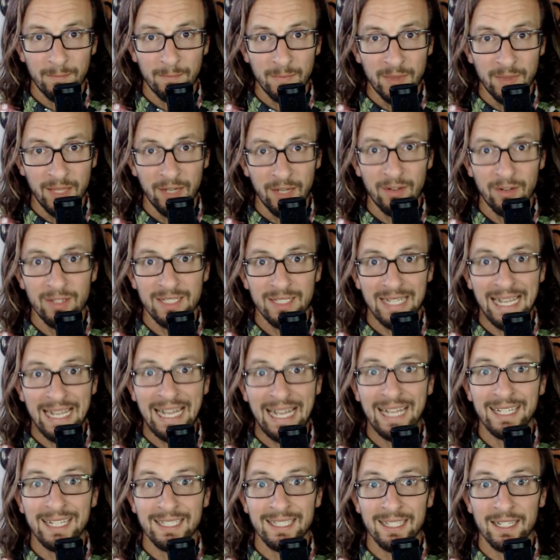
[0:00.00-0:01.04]
there is
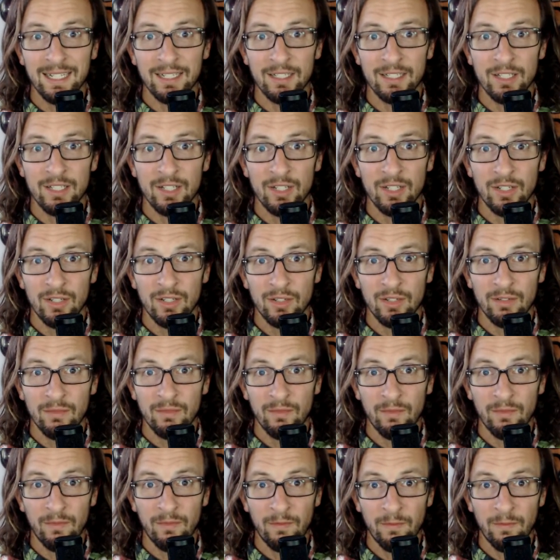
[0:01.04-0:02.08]
access
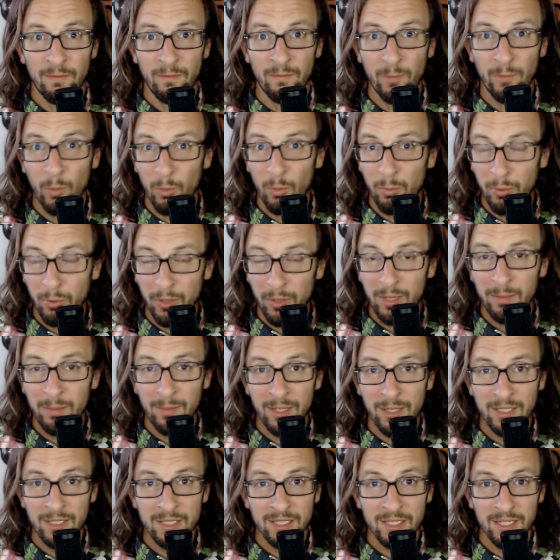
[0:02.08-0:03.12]
for pretty
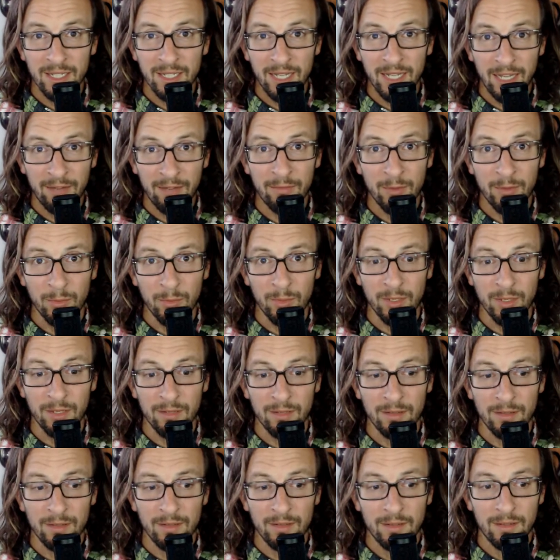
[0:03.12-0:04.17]
much
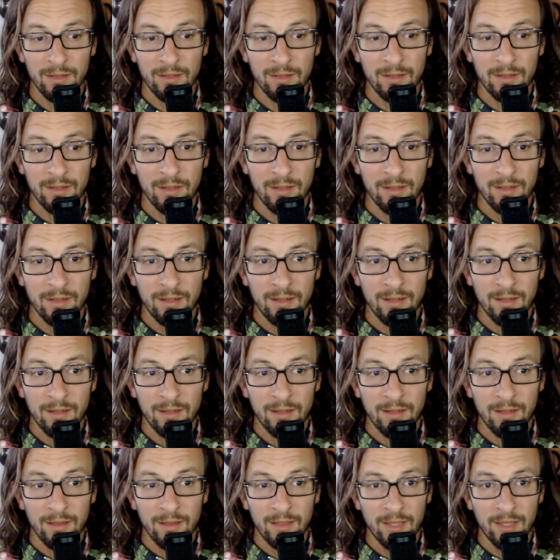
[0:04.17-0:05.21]
everyone.
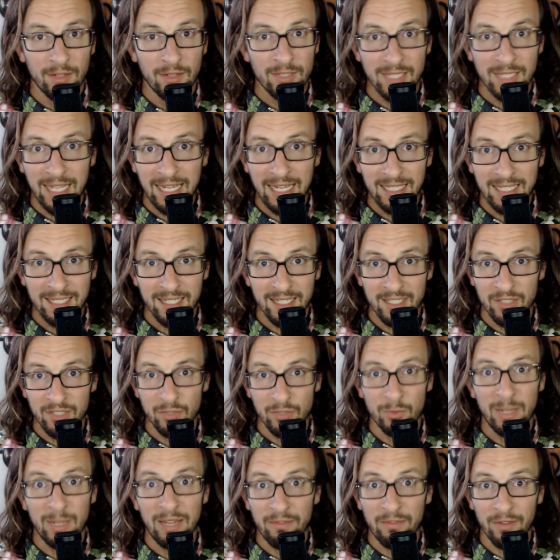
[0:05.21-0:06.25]
There's access
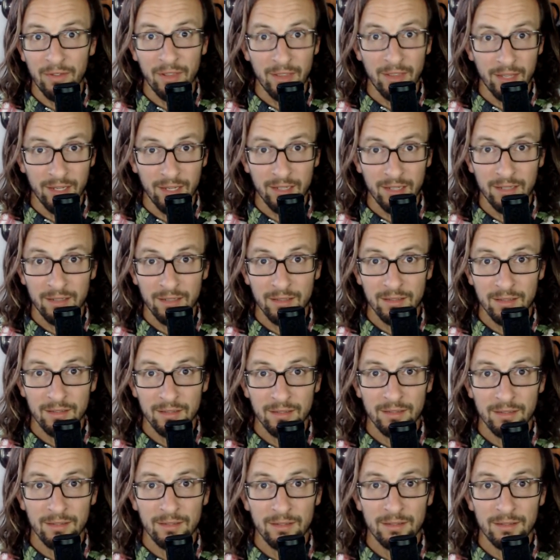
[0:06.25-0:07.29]
to everything.
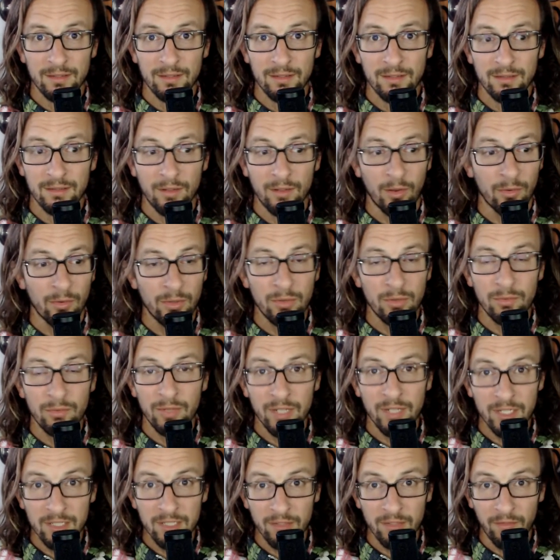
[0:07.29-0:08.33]
All you
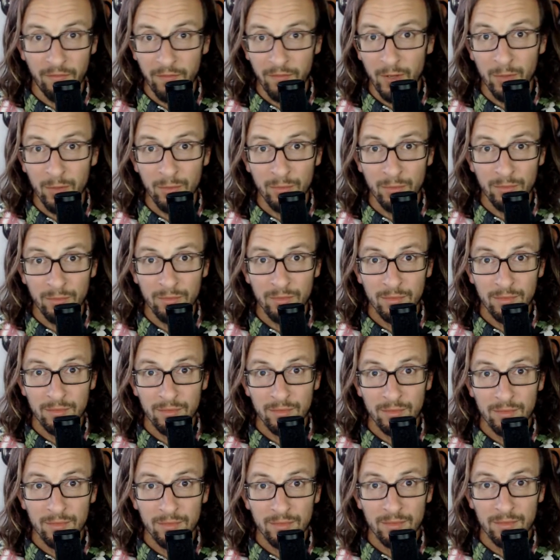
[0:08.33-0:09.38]
need is a phone
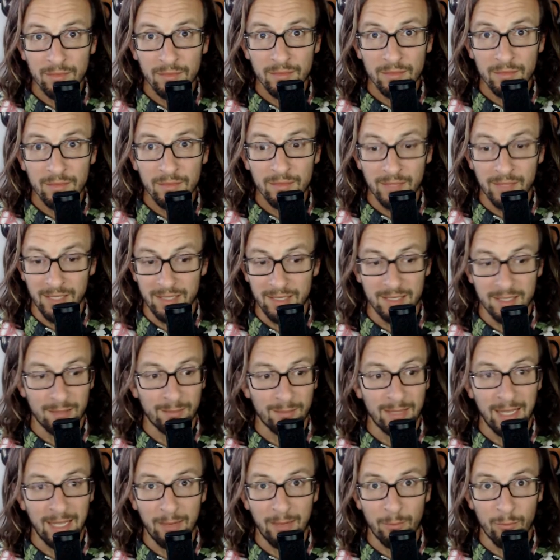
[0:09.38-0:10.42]
and some
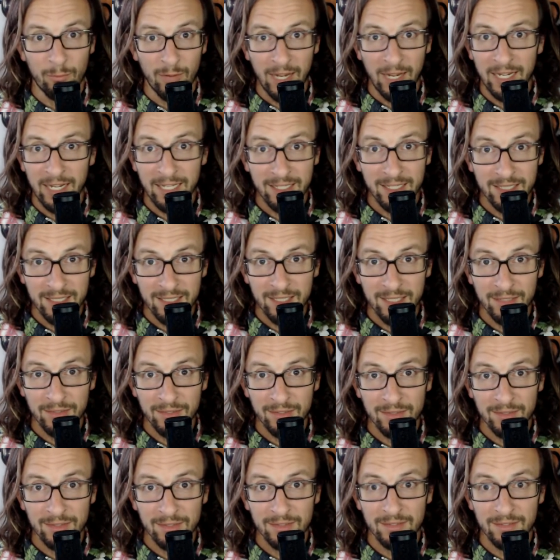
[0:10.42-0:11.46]
like writing
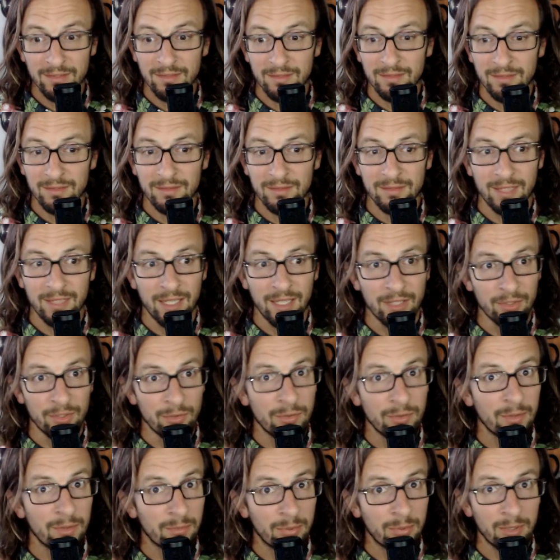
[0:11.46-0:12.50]
skills, and
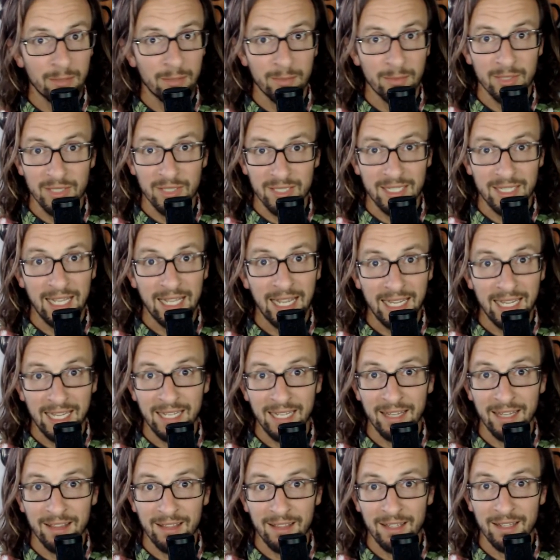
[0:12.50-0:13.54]
you can pretty much attack
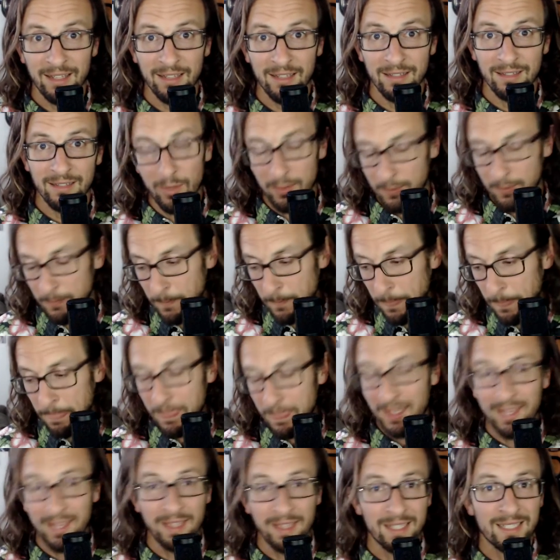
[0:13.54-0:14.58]
anything.
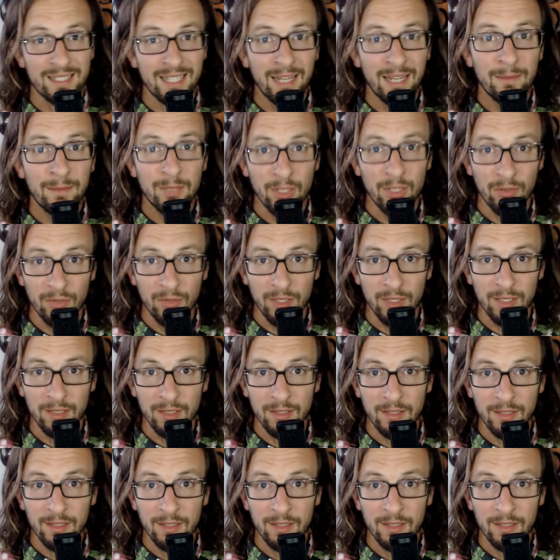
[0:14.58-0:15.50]
In the same token,